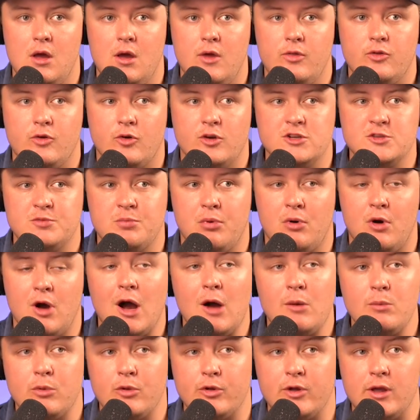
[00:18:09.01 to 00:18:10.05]
there is
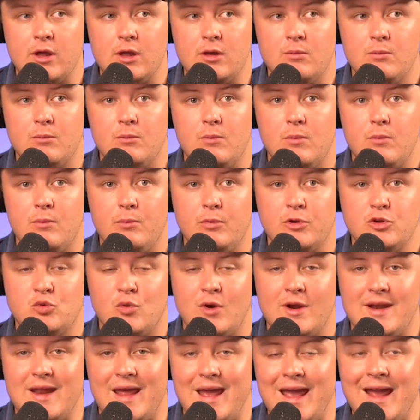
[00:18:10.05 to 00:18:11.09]
probably,
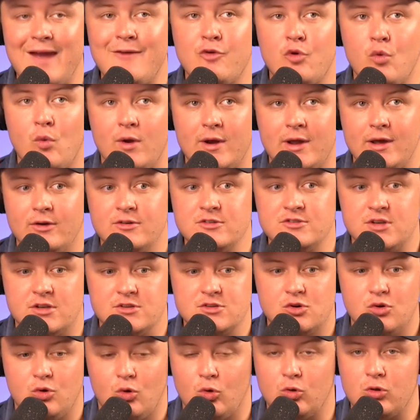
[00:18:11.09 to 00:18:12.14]
between everyone else that's
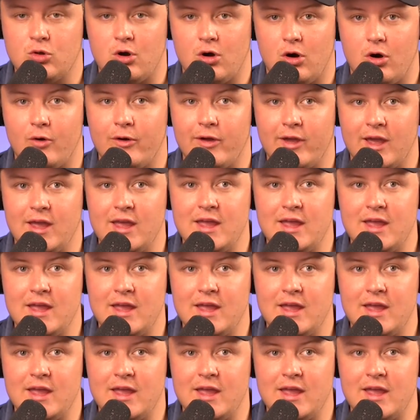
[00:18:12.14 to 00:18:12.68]
cold calling,